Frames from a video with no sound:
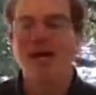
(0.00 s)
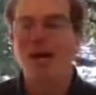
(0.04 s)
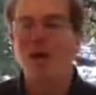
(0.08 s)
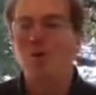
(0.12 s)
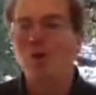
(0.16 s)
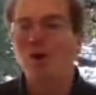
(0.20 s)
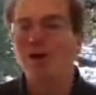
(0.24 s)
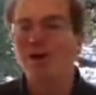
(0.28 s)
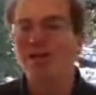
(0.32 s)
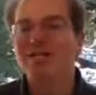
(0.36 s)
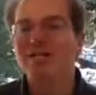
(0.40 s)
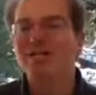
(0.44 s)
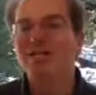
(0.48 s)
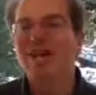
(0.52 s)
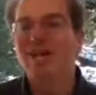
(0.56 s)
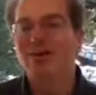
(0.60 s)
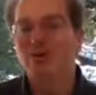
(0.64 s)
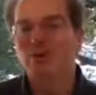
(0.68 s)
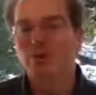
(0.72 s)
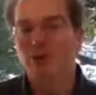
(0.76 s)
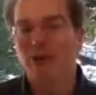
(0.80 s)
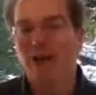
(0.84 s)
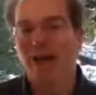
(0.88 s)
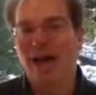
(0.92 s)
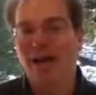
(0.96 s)
Now, what is
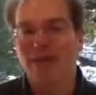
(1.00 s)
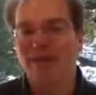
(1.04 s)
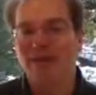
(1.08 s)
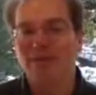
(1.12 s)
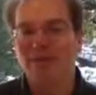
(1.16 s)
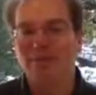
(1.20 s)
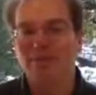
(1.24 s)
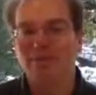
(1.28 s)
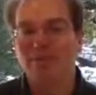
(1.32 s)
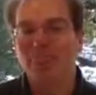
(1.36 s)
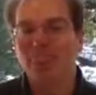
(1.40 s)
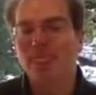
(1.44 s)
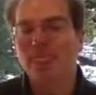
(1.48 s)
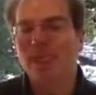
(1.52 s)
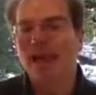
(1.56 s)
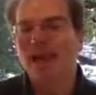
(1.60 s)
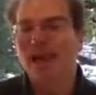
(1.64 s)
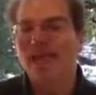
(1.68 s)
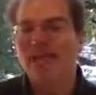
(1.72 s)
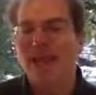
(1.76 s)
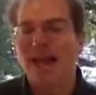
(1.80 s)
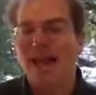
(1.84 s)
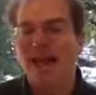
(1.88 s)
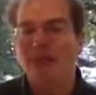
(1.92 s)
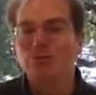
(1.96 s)
natural gas?
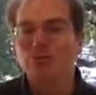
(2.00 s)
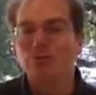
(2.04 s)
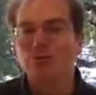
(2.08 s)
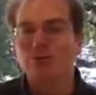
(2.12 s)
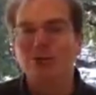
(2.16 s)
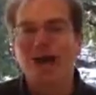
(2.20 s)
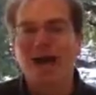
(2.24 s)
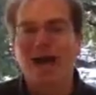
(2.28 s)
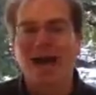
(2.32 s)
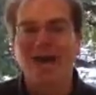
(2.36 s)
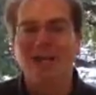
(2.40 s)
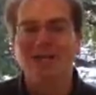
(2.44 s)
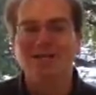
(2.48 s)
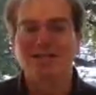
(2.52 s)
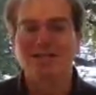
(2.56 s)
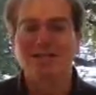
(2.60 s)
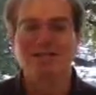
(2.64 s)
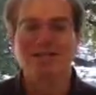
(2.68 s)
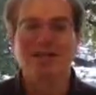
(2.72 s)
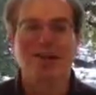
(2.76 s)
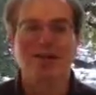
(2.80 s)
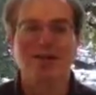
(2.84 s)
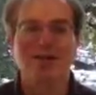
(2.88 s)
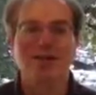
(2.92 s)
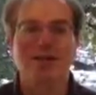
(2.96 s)
Natural gas
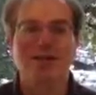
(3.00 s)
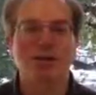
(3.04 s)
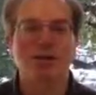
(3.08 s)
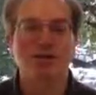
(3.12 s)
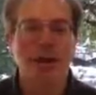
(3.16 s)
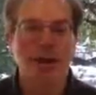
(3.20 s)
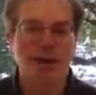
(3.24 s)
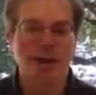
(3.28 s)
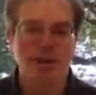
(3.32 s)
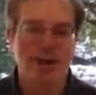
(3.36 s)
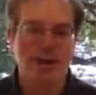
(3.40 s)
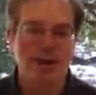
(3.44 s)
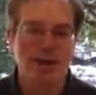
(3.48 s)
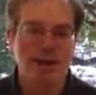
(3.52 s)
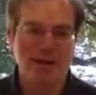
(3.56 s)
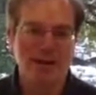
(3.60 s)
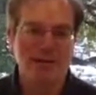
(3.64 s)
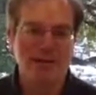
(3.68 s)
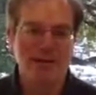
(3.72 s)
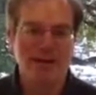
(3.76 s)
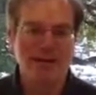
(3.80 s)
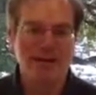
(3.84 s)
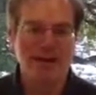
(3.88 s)
is actually methane.